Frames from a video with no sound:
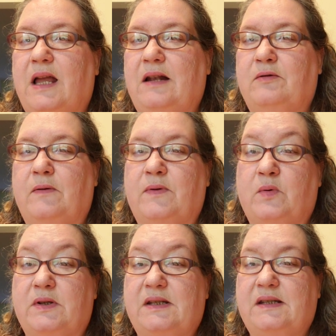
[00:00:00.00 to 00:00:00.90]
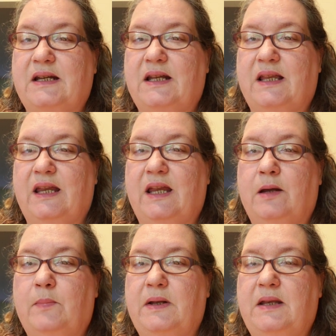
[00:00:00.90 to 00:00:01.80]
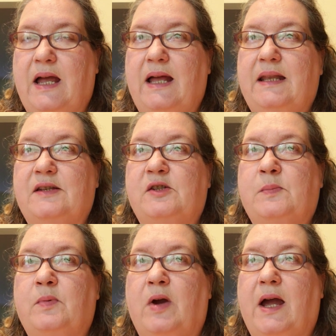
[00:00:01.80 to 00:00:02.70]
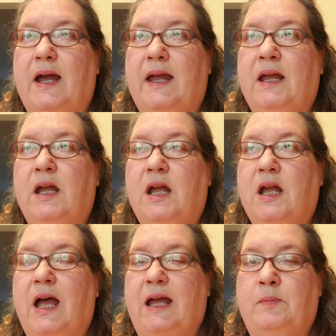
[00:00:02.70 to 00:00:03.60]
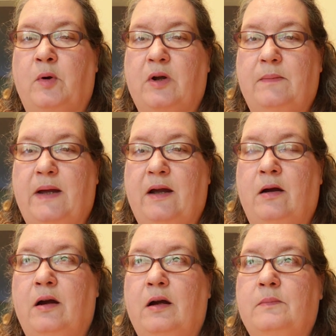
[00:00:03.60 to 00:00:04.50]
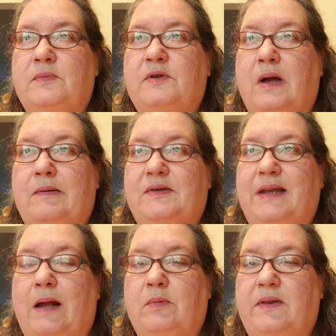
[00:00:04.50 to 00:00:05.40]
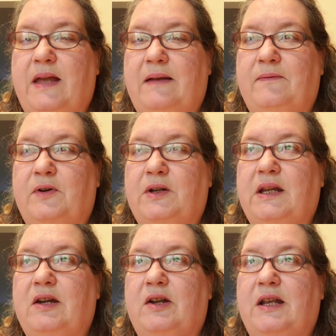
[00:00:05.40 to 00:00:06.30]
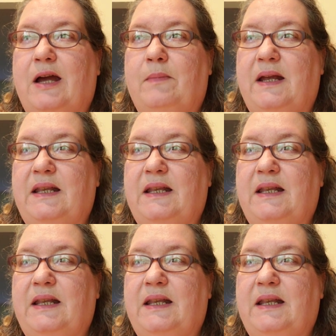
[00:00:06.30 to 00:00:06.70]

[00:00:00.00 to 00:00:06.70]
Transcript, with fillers: I don't know if the word's sickly, but not as spry. I'd broken my arm, so I was down with that for a year, and now my